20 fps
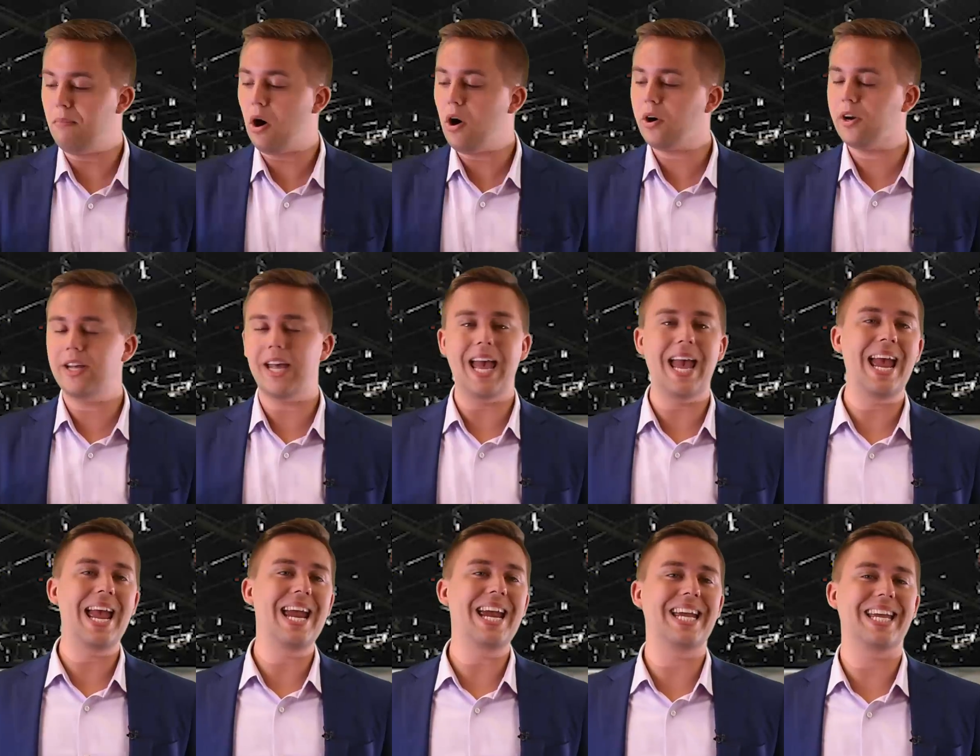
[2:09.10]
Mark
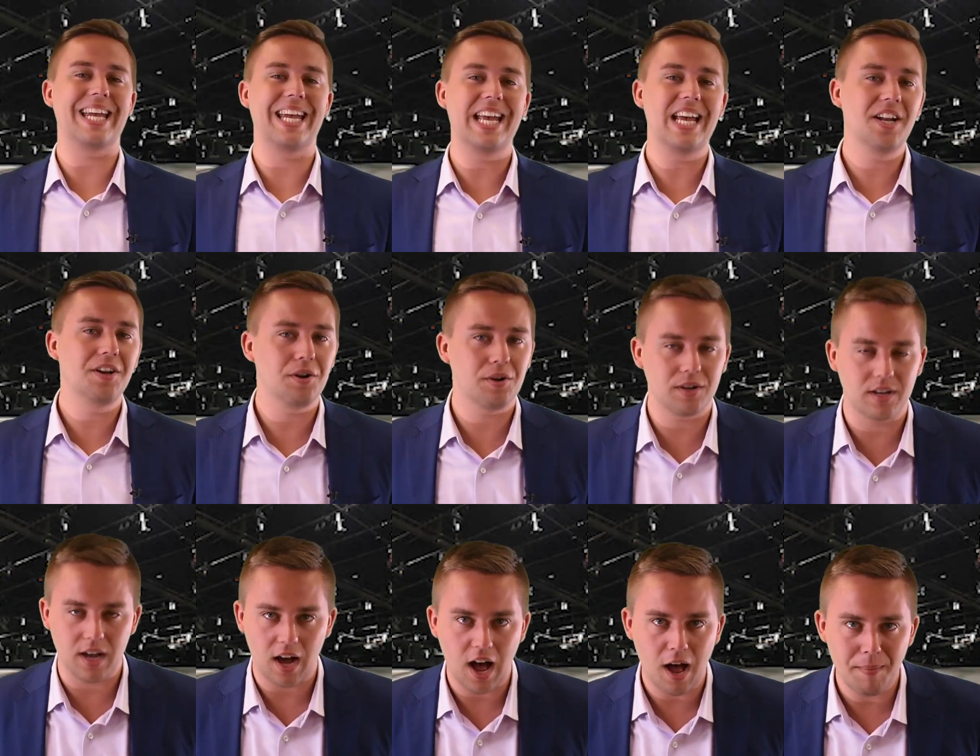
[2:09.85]
A.
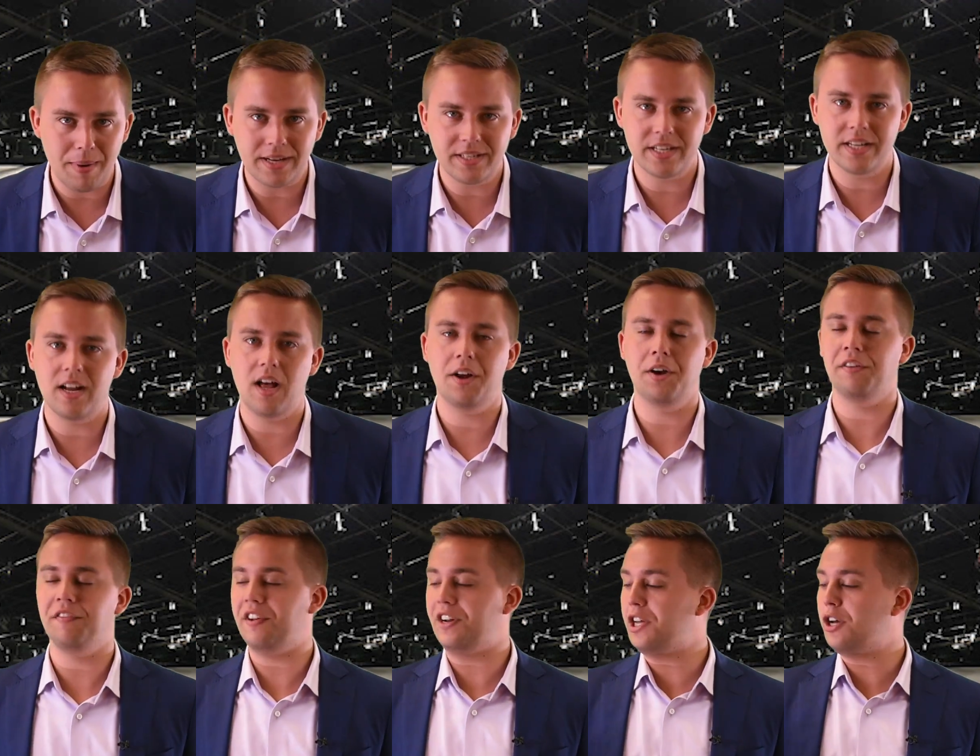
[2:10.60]
Kinnard commented
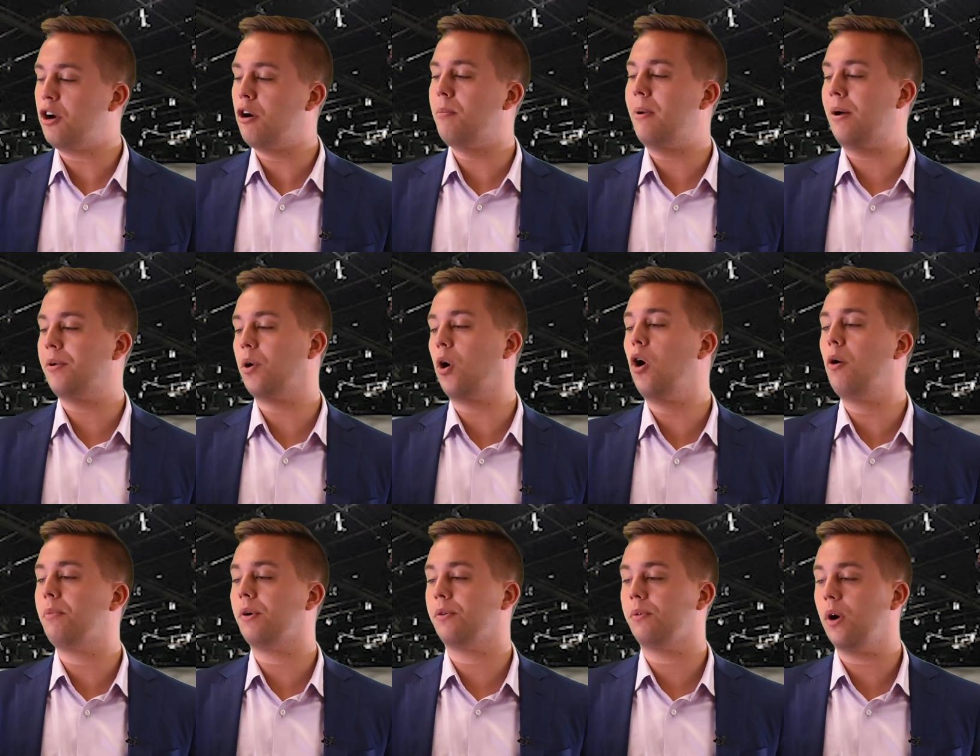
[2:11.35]
on our video about
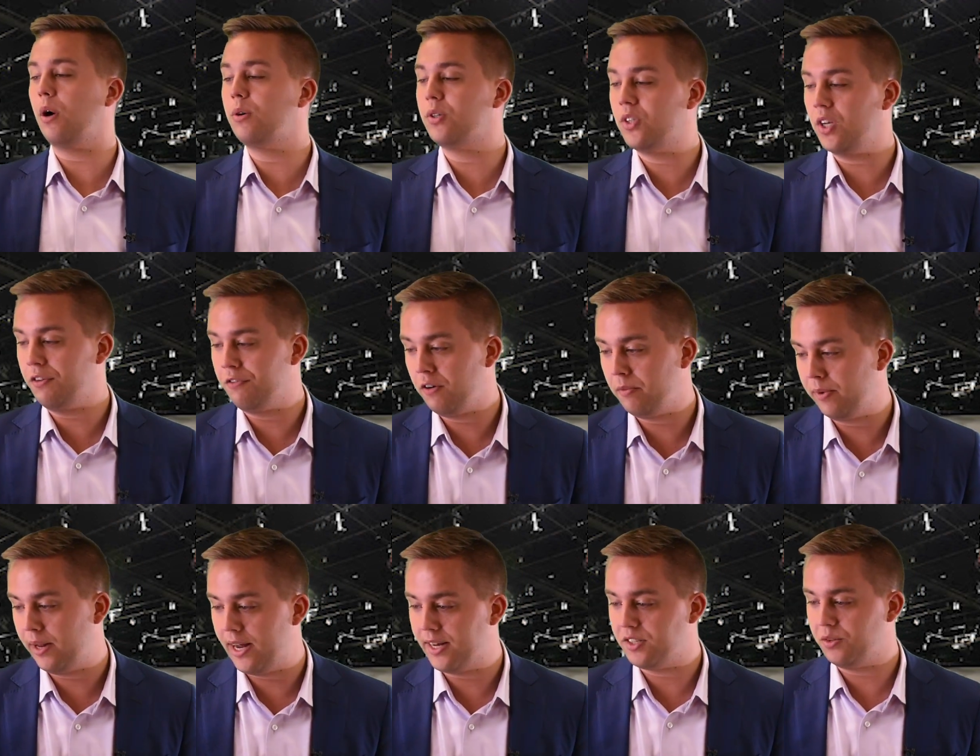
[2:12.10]
Omarosa
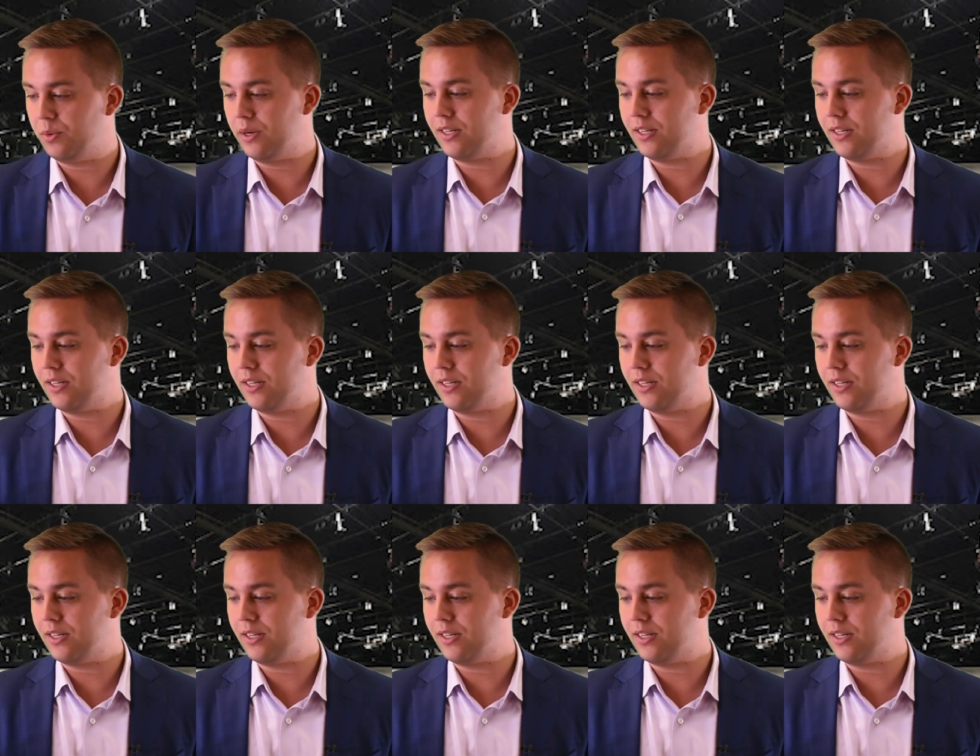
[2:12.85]
from last